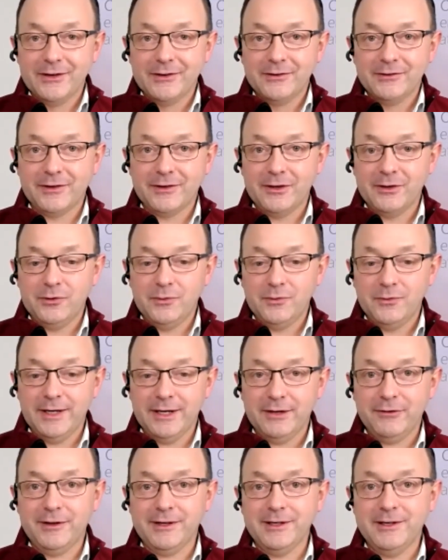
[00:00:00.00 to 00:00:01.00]
So
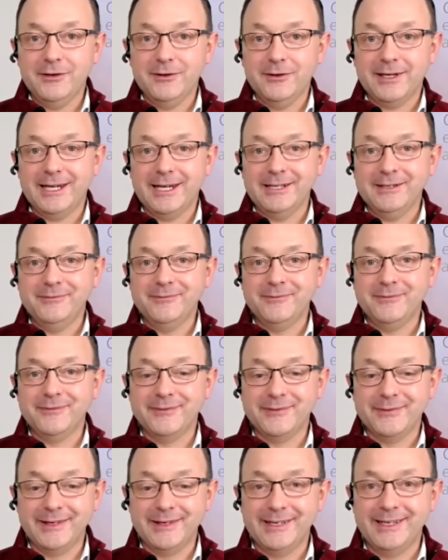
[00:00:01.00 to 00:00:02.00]
yeah, thank you again,
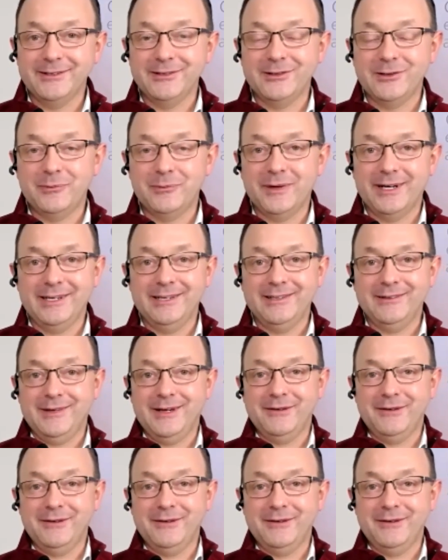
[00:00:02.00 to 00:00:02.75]
and goodbye.